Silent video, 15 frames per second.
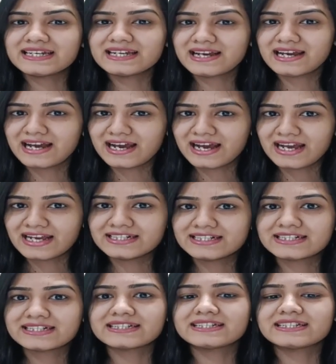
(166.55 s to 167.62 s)

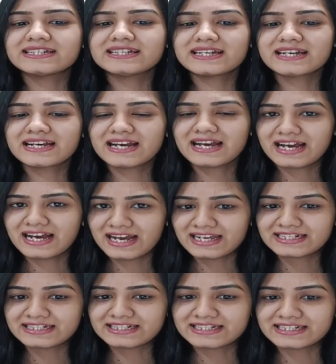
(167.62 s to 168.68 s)
IT,
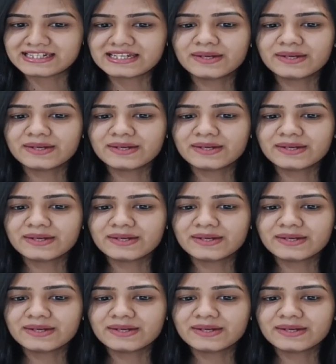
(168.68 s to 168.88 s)
IT,